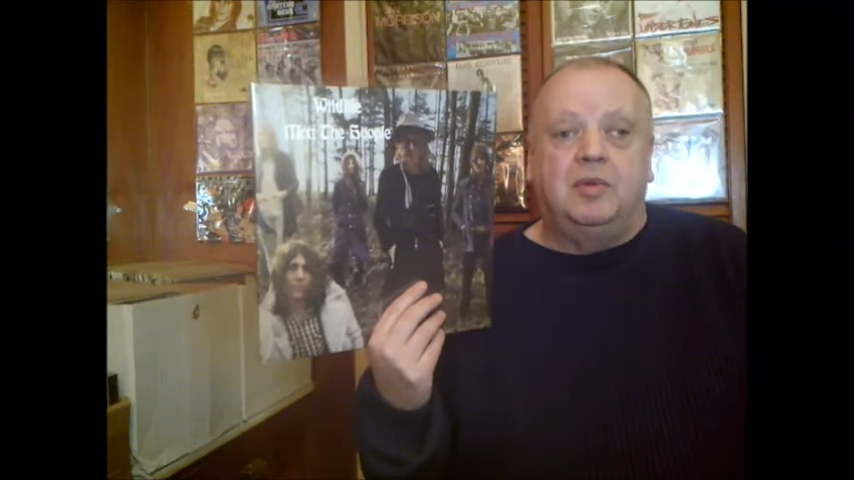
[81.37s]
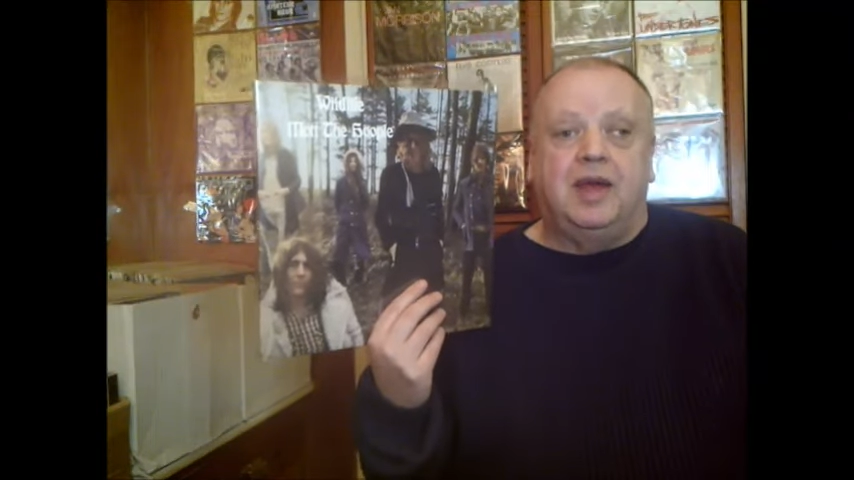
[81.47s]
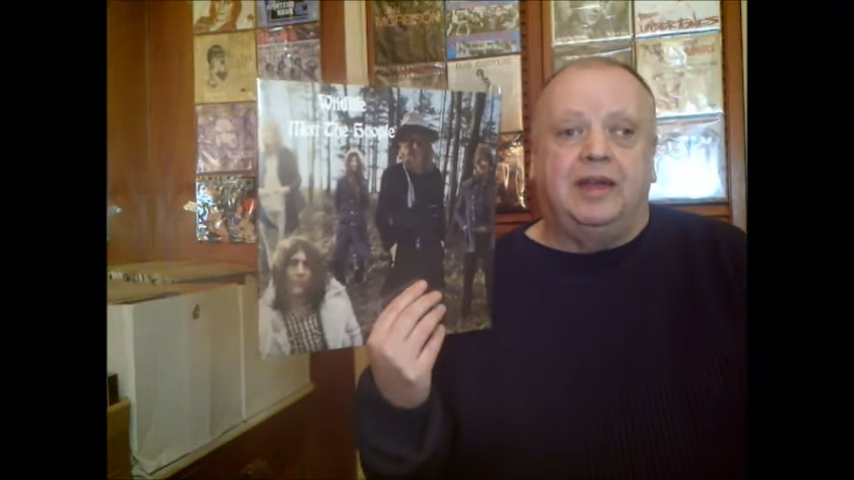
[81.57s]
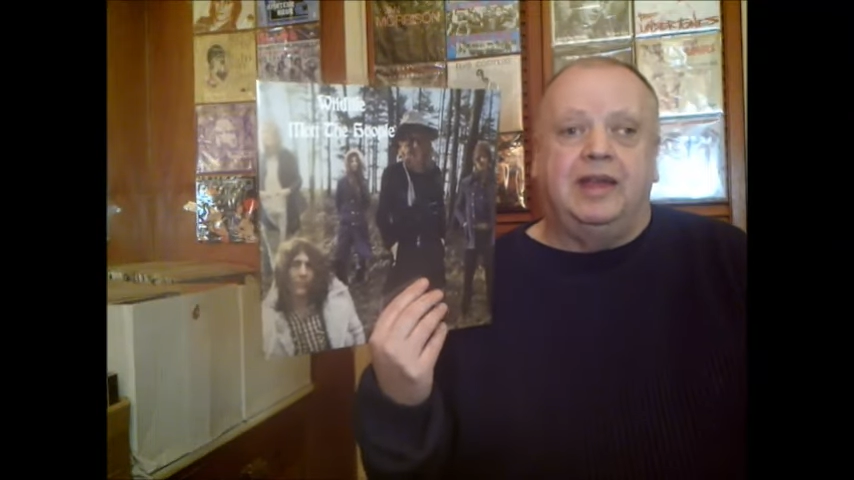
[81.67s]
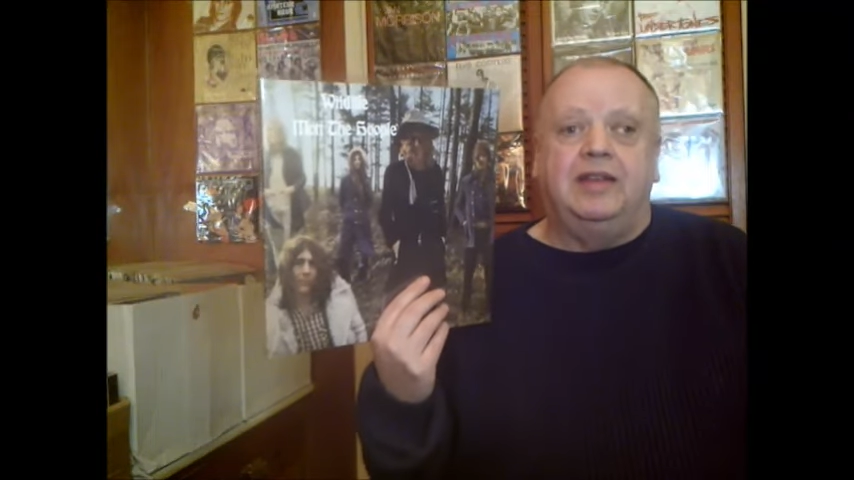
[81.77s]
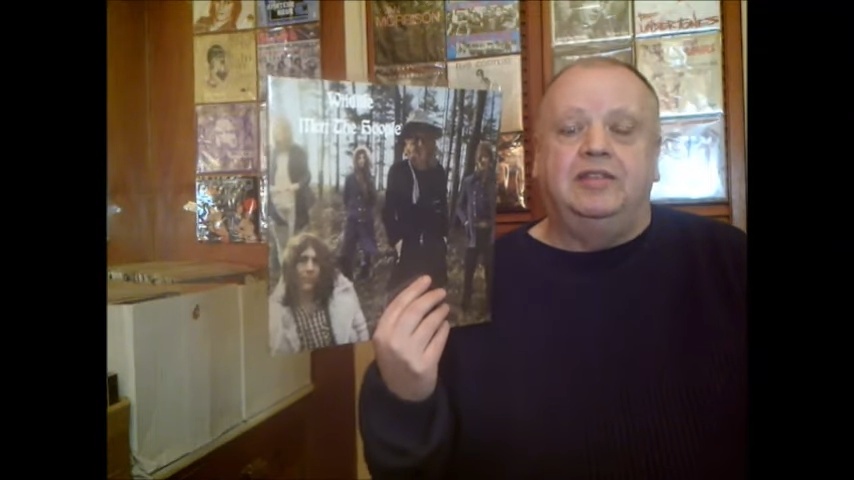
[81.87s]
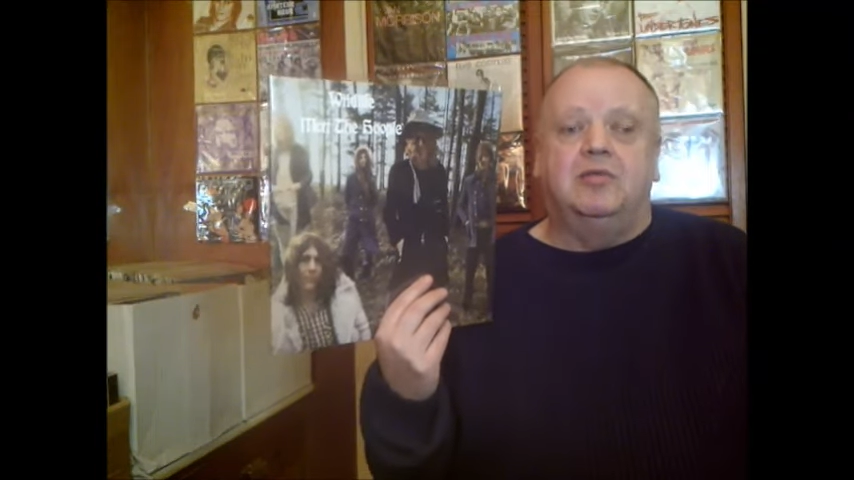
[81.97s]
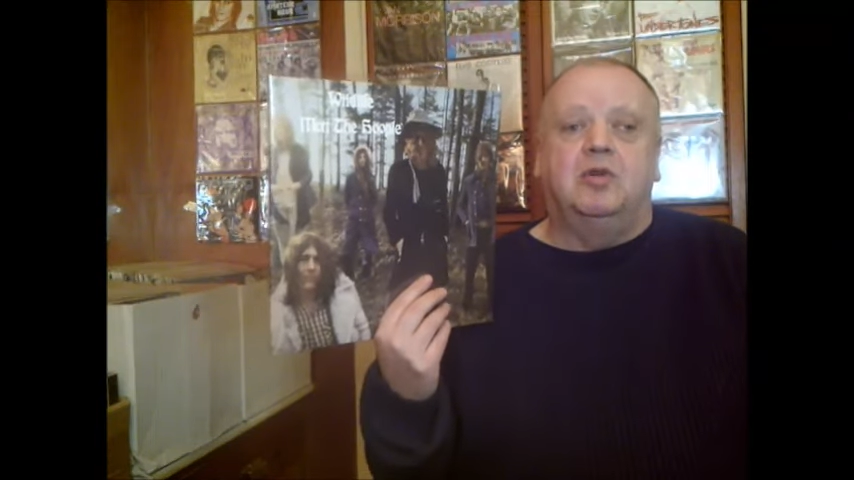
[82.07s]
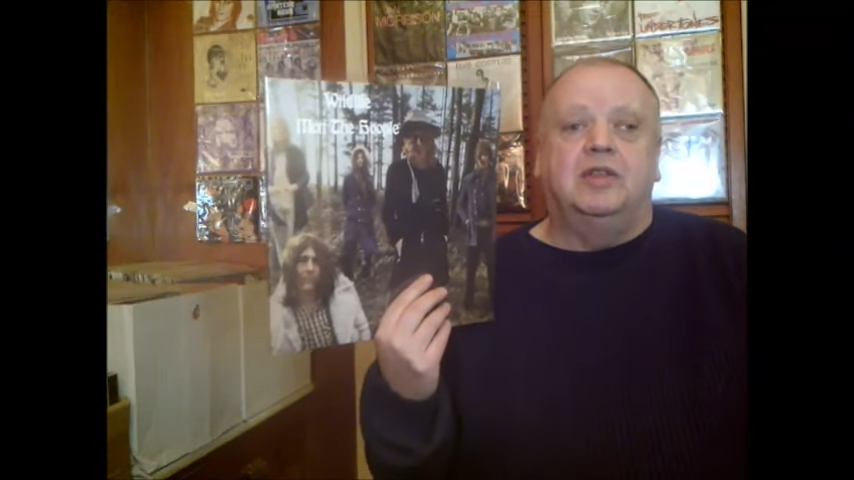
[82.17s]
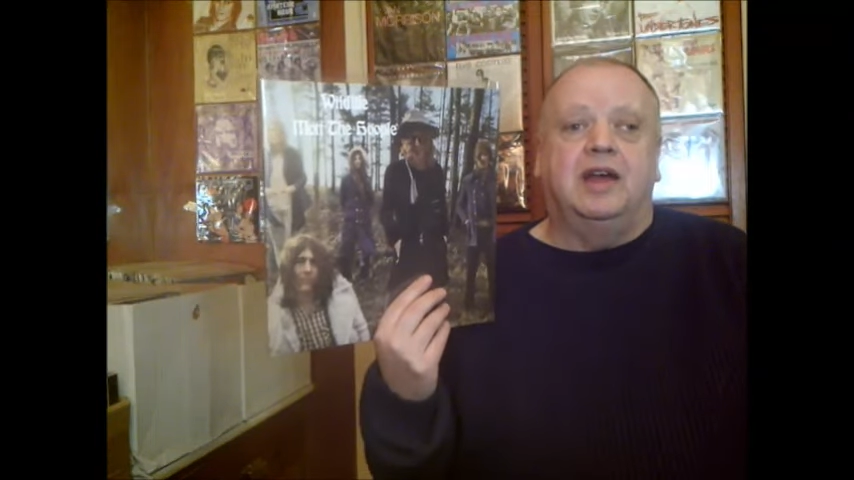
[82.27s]
I think he's the
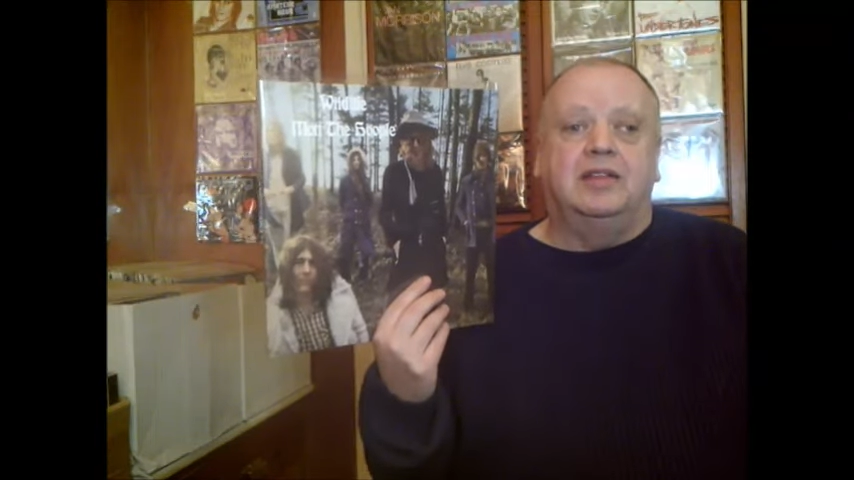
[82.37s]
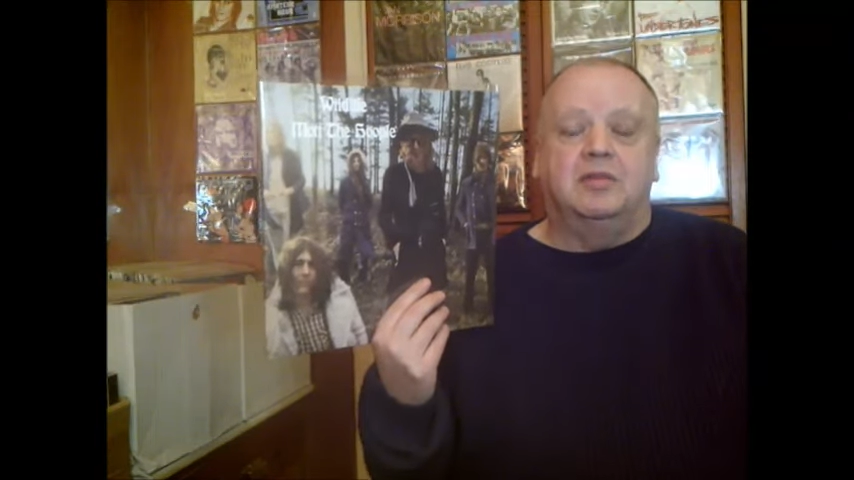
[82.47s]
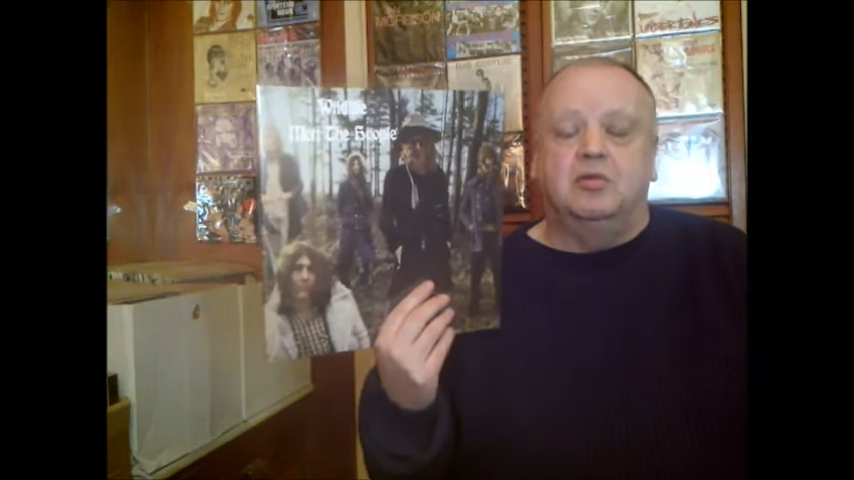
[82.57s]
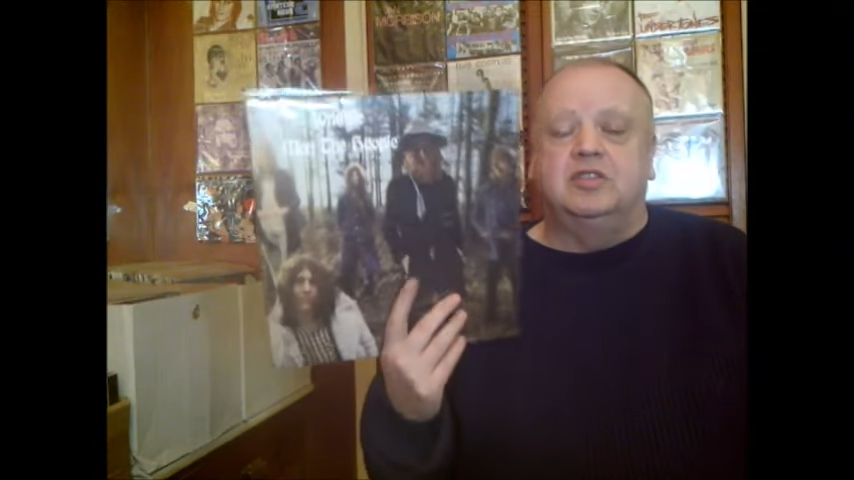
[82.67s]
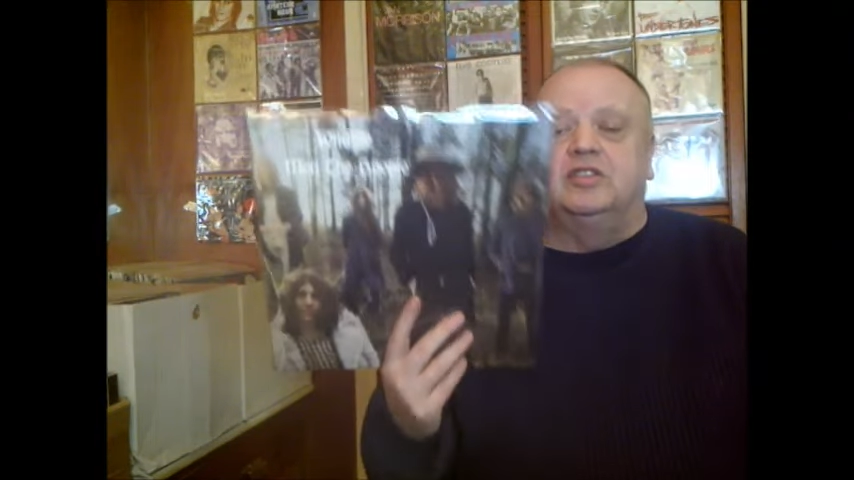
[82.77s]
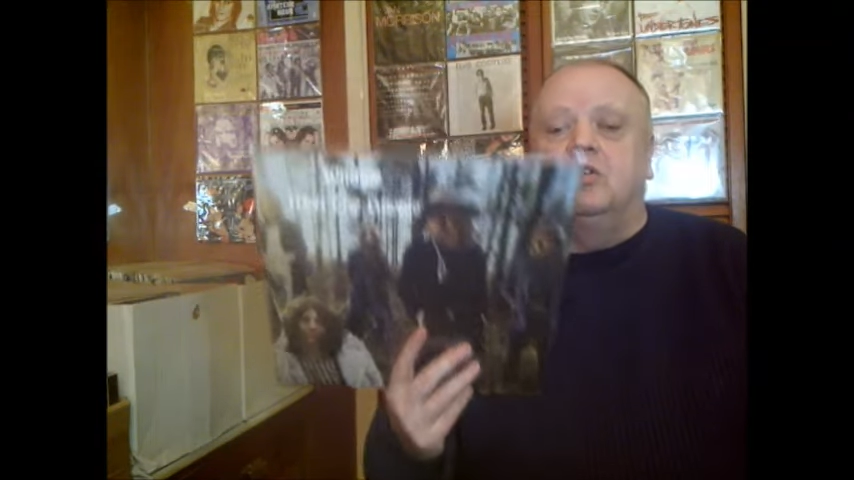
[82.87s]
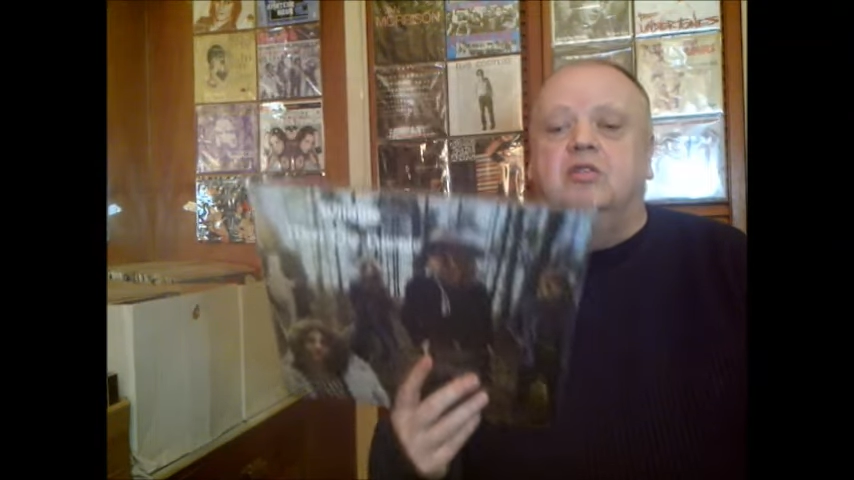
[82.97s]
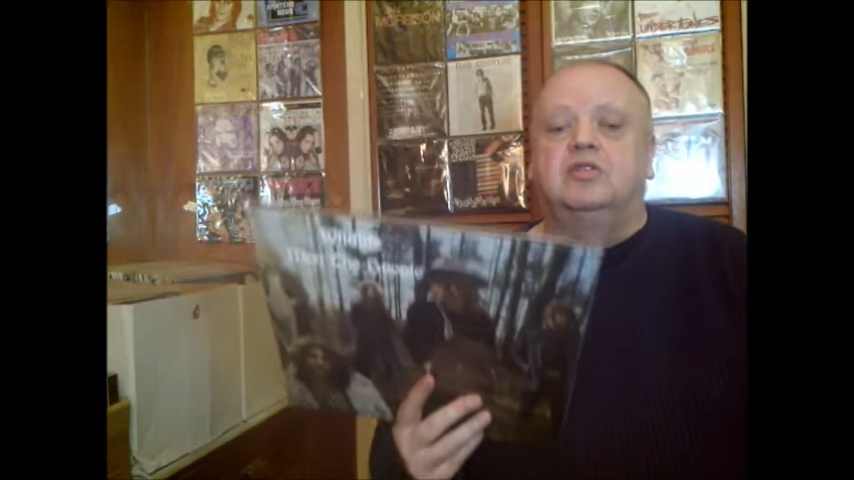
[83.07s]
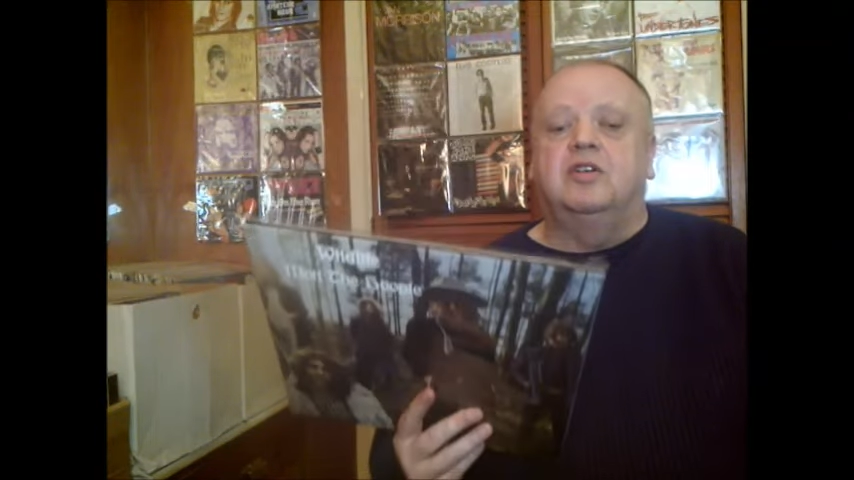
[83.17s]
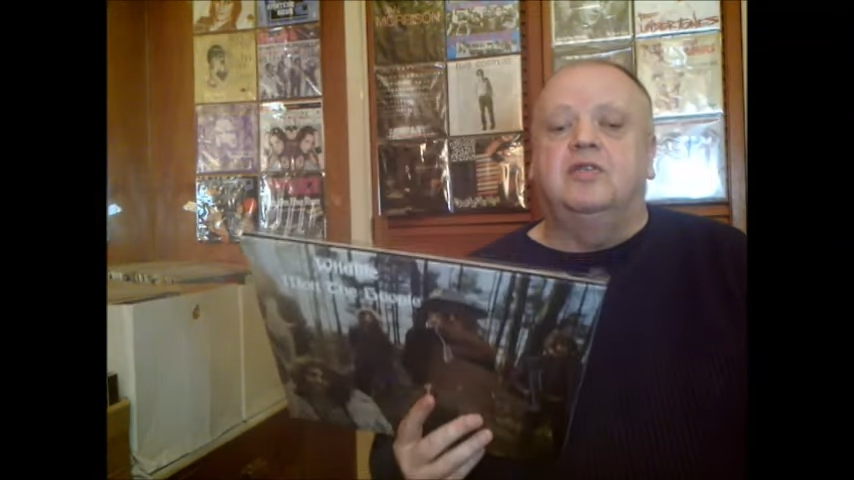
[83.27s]
one that has the most
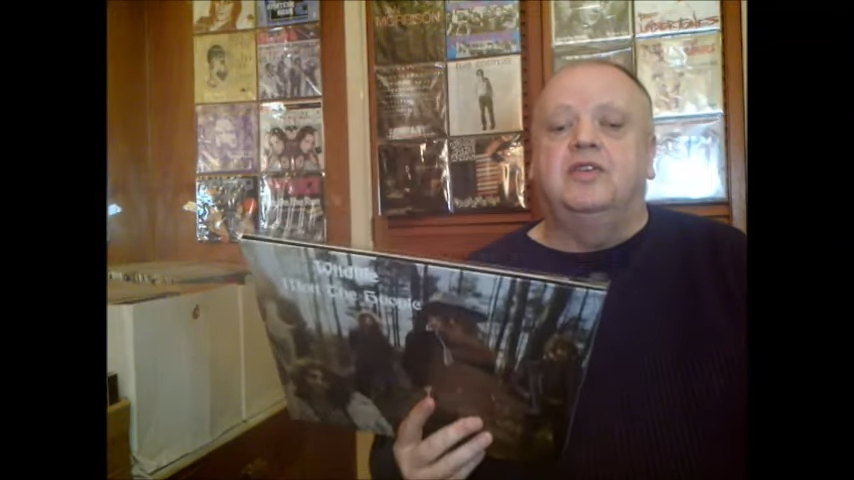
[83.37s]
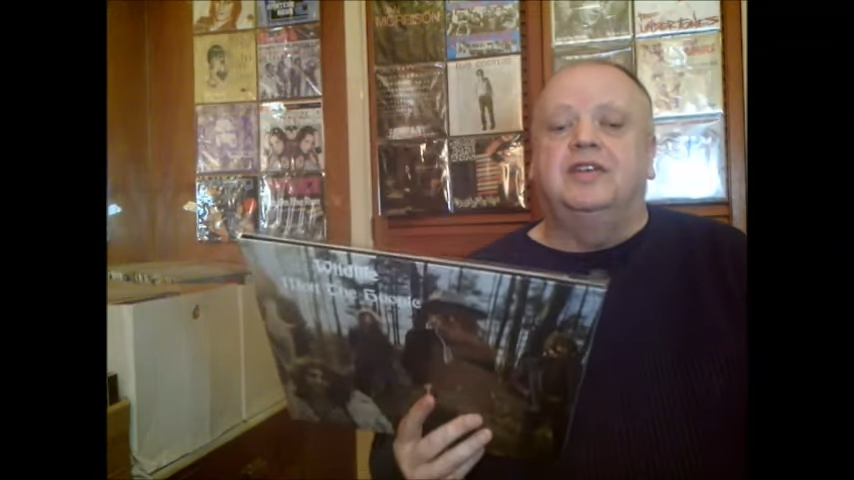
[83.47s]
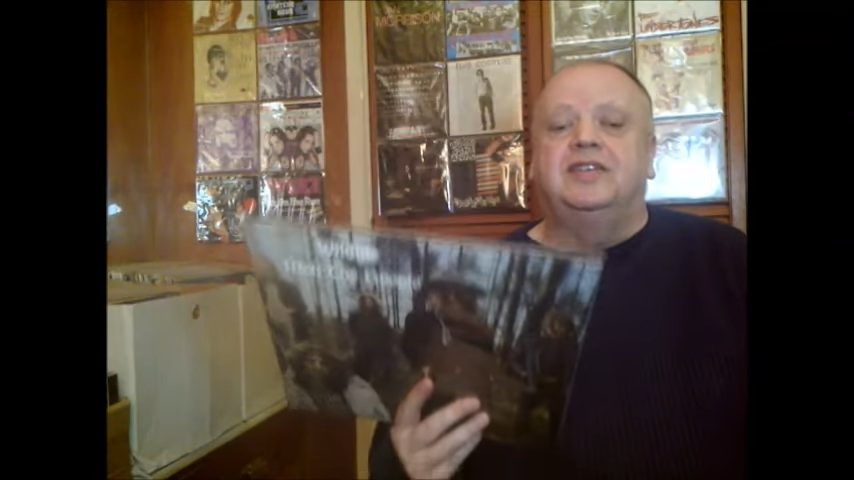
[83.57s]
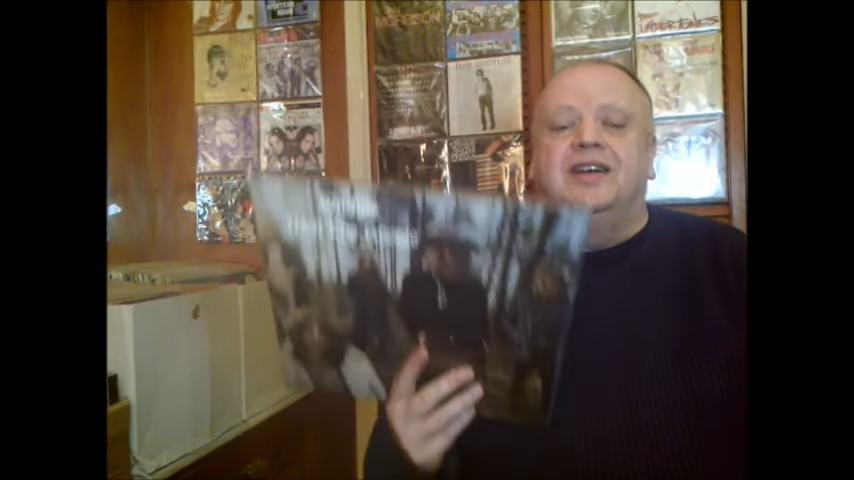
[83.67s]
songs off this,